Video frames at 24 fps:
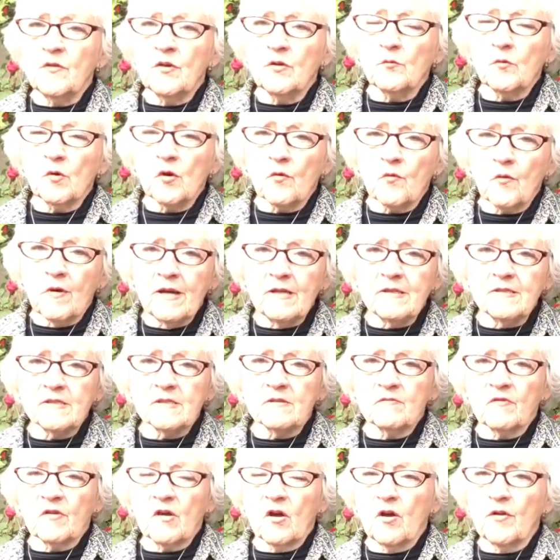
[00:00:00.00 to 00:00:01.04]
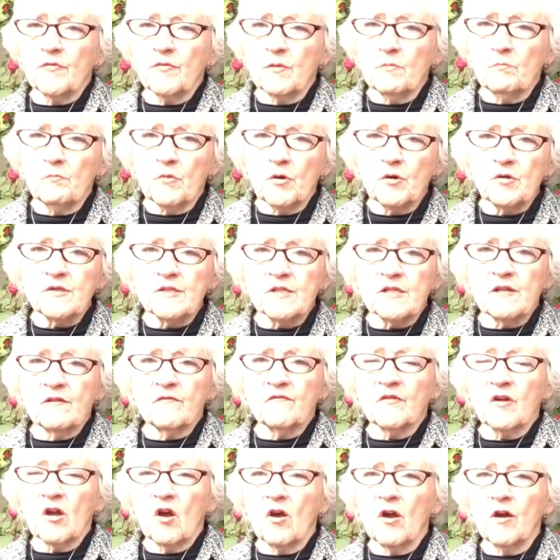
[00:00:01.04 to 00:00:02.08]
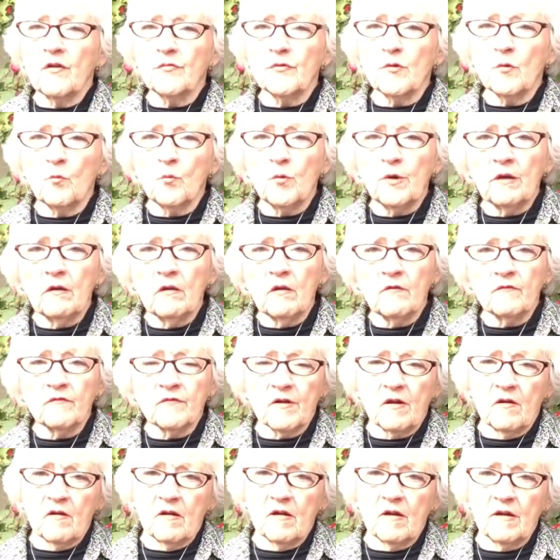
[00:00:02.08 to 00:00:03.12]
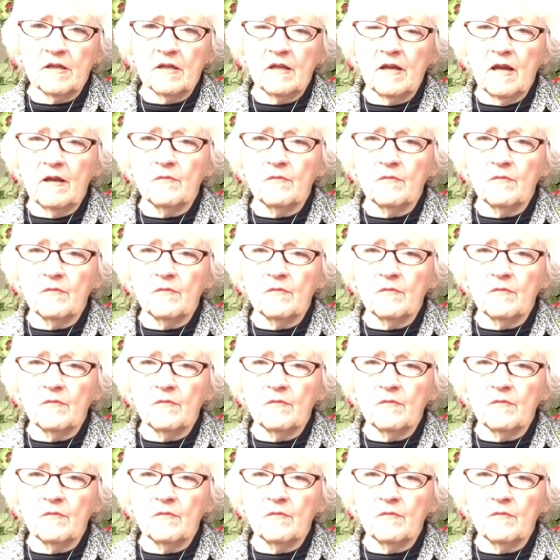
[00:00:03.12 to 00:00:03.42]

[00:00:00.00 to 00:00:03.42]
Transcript: the grace of God, the mercy of God, the will of God,